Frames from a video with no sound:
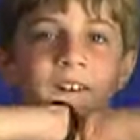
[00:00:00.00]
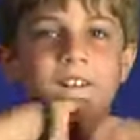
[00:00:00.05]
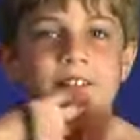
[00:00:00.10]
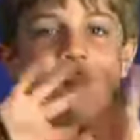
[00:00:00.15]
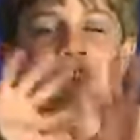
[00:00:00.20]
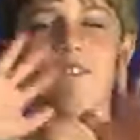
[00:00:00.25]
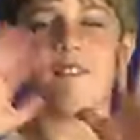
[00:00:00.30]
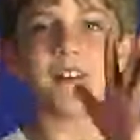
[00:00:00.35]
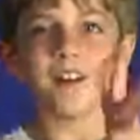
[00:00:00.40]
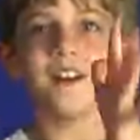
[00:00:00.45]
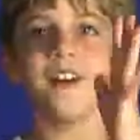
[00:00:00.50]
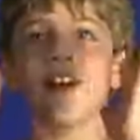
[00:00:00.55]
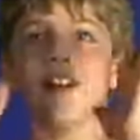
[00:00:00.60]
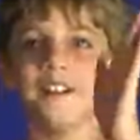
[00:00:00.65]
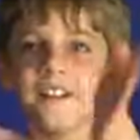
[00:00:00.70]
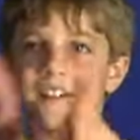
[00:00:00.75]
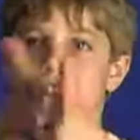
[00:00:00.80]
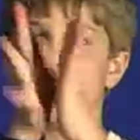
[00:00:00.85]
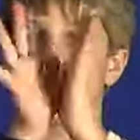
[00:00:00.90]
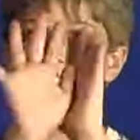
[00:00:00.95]
Okay, ready?
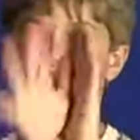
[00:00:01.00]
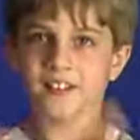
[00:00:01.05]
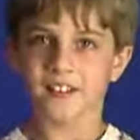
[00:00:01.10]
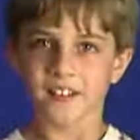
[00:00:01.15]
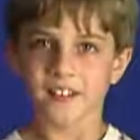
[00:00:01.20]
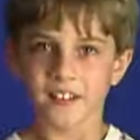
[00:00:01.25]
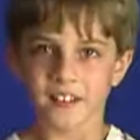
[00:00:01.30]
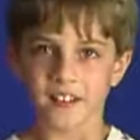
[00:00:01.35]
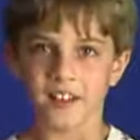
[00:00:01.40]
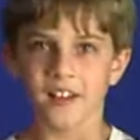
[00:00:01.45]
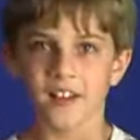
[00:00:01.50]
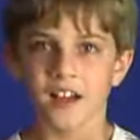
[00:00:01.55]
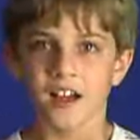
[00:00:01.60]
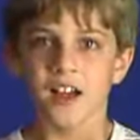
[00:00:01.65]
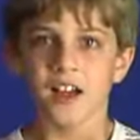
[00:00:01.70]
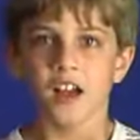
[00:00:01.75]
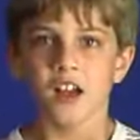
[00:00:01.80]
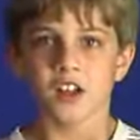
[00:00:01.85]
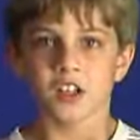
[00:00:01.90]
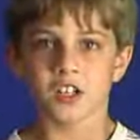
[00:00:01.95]

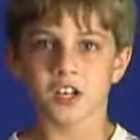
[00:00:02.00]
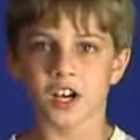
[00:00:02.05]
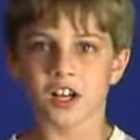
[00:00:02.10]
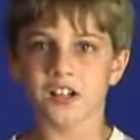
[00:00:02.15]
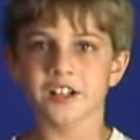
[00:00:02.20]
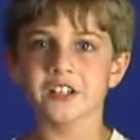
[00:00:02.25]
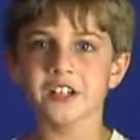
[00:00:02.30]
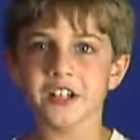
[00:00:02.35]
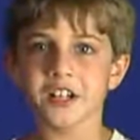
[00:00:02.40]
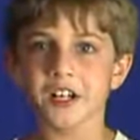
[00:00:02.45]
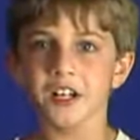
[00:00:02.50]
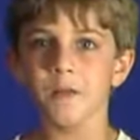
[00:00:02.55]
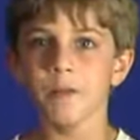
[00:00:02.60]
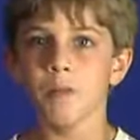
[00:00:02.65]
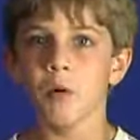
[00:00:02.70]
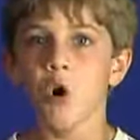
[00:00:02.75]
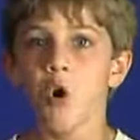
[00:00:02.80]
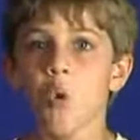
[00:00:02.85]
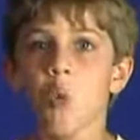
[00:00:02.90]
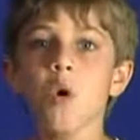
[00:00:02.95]
Gotta keep